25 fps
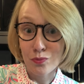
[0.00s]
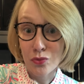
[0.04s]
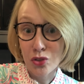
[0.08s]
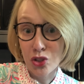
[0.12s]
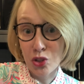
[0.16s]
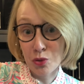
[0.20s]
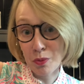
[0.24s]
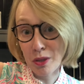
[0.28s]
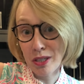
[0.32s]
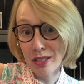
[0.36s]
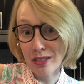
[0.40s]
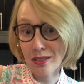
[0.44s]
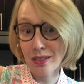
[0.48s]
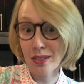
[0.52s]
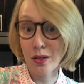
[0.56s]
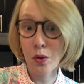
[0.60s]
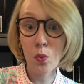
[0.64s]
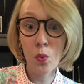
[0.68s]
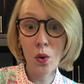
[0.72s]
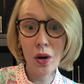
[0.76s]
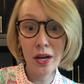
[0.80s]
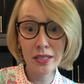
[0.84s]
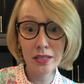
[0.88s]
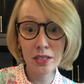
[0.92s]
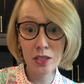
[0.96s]
spritz, like a
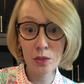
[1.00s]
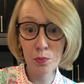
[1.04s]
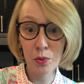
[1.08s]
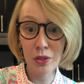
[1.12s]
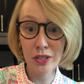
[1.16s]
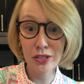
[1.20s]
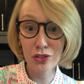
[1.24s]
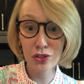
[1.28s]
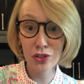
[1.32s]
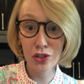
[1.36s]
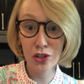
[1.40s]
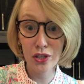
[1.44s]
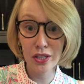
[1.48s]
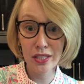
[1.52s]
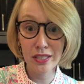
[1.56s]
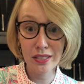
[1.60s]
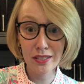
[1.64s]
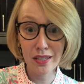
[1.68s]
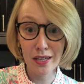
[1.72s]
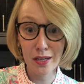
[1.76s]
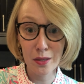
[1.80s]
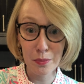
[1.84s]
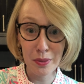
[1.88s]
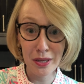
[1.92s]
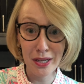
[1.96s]
wine spritzer is
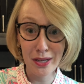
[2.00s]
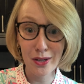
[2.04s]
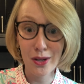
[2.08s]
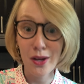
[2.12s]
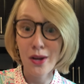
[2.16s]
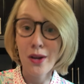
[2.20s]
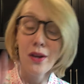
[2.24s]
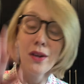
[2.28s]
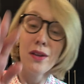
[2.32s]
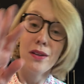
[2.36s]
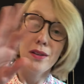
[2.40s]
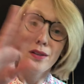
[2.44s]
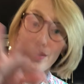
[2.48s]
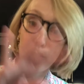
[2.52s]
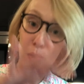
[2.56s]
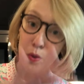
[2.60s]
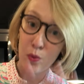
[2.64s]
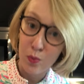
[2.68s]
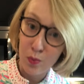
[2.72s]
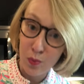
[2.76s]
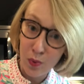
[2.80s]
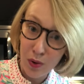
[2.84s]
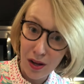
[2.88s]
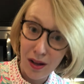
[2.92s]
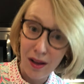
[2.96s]
gonna be,
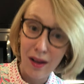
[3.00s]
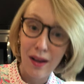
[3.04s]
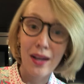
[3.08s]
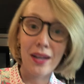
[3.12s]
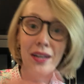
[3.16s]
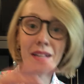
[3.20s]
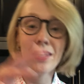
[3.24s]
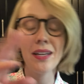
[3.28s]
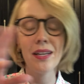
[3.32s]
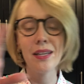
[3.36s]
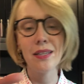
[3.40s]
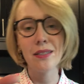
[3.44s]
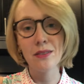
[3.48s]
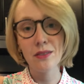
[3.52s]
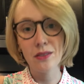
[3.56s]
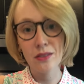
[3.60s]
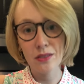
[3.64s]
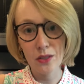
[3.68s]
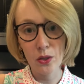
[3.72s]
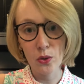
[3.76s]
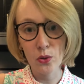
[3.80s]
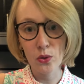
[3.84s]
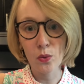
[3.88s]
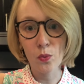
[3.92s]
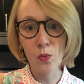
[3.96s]
wine and
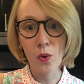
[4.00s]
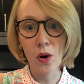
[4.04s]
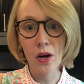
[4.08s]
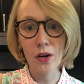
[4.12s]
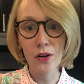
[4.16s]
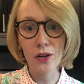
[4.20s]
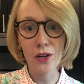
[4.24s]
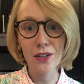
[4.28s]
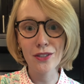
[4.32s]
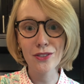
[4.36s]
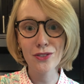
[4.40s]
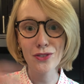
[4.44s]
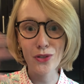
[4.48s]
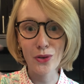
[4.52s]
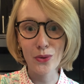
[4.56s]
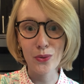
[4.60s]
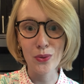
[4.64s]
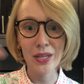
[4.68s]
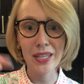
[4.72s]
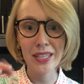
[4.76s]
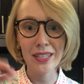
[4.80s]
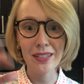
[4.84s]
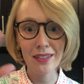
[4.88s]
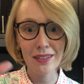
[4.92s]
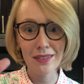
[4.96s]
soda water. So
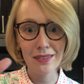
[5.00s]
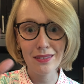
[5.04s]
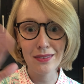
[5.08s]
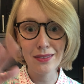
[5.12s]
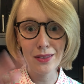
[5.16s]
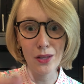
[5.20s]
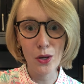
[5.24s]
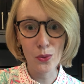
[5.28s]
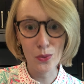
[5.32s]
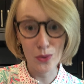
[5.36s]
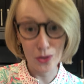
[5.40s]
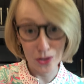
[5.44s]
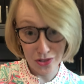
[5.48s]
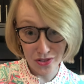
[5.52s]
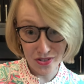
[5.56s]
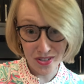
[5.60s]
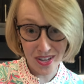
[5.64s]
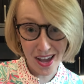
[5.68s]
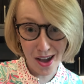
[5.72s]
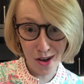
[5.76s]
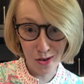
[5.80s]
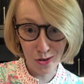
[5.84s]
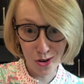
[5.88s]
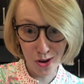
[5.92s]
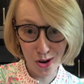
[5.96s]
it lowers the
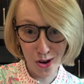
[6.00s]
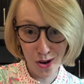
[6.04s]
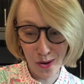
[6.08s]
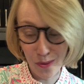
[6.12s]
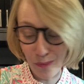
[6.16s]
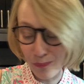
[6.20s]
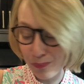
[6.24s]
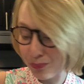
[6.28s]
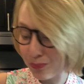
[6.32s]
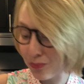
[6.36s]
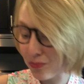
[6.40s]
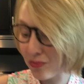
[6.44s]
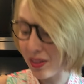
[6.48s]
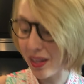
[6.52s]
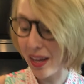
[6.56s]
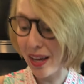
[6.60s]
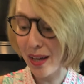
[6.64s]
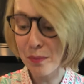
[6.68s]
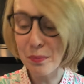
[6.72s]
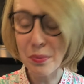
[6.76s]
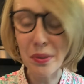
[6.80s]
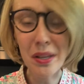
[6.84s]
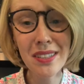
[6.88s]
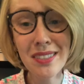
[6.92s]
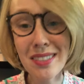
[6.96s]
alcohol.
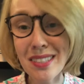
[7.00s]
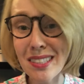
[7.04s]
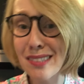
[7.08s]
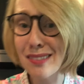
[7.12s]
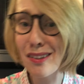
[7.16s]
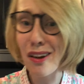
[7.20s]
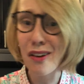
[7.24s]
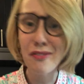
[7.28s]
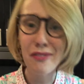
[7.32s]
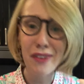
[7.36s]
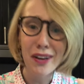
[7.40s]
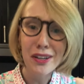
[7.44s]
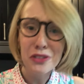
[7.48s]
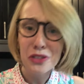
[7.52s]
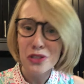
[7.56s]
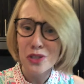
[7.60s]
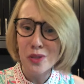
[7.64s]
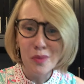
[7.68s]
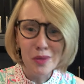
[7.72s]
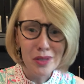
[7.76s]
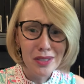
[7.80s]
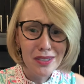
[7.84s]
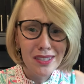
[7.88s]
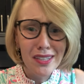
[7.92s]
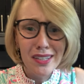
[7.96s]
And plus it's got
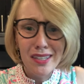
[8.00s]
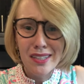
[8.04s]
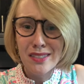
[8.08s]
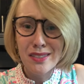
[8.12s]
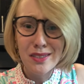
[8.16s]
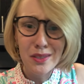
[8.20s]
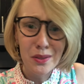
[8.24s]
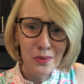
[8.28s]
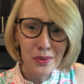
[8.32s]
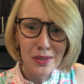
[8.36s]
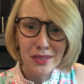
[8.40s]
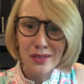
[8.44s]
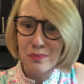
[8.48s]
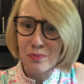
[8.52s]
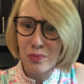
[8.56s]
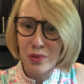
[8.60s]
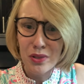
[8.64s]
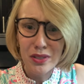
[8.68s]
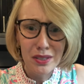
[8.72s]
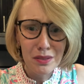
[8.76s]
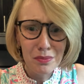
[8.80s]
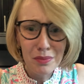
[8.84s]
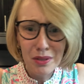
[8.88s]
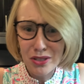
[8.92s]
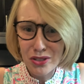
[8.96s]
vegetables in it, so it's
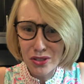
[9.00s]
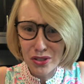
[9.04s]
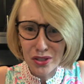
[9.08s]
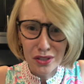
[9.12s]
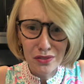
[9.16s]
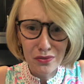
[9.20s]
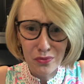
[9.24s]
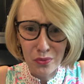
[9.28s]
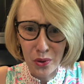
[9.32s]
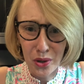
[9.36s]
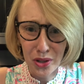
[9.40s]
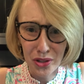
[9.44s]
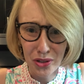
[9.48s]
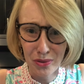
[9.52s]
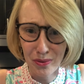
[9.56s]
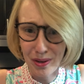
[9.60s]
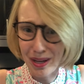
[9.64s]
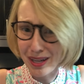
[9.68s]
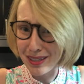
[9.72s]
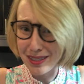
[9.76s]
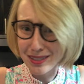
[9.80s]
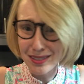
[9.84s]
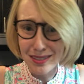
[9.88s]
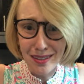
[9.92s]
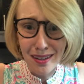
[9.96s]
pretty much good for you.
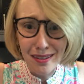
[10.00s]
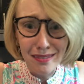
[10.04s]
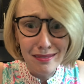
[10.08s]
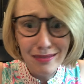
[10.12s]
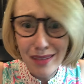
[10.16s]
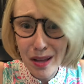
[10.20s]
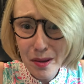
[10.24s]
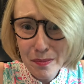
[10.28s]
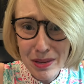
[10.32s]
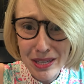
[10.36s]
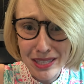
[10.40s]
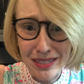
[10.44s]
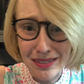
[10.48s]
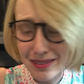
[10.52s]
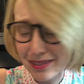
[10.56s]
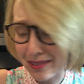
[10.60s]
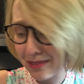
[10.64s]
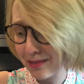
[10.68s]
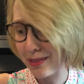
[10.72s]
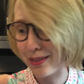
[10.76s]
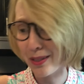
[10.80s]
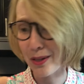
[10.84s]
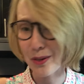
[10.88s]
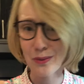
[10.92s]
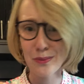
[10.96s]
And it's got lemons,
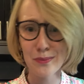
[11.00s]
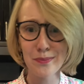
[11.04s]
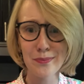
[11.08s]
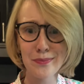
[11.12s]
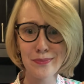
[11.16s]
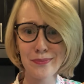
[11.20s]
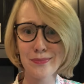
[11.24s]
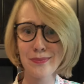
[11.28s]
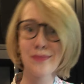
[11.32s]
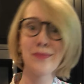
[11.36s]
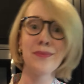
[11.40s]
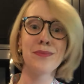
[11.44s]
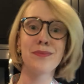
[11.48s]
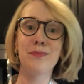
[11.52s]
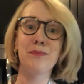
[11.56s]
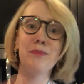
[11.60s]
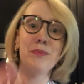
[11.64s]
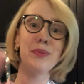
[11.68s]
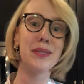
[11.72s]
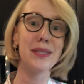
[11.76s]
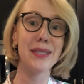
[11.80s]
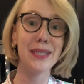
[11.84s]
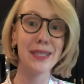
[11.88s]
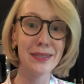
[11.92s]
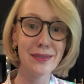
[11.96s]
so
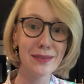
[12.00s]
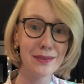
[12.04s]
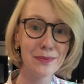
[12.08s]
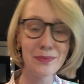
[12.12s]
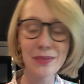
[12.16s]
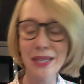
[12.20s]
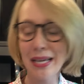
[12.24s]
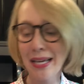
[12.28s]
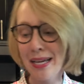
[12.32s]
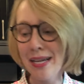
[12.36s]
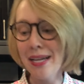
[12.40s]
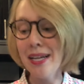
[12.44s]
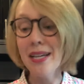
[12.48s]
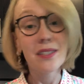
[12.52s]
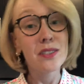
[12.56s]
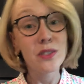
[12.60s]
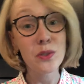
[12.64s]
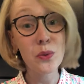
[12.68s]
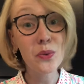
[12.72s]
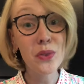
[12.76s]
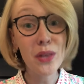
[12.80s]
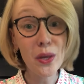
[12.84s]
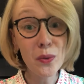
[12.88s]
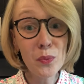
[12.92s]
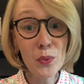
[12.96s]
please.
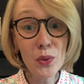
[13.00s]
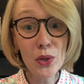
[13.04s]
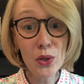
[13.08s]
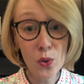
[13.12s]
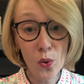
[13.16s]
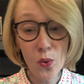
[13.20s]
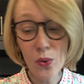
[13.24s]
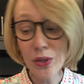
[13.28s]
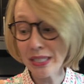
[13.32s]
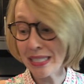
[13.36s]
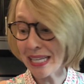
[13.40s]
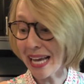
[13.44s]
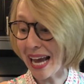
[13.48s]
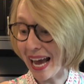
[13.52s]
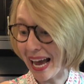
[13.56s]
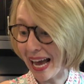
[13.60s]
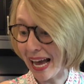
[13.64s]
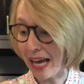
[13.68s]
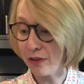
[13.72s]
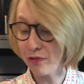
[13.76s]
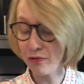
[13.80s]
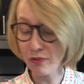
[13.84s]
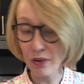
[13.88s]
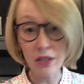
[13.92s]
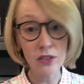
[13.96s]
So then we're going to
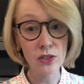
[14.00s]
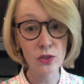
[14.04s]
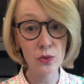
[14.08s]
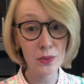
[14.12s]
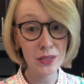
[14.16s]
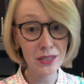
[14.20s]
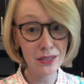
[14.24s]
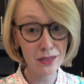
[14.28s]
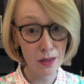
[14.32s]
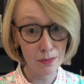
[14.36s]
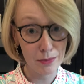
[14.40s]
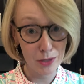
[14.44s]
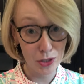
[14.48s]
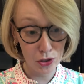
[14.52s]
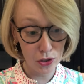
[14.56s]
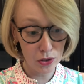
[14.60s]
add fresh squeezed lemon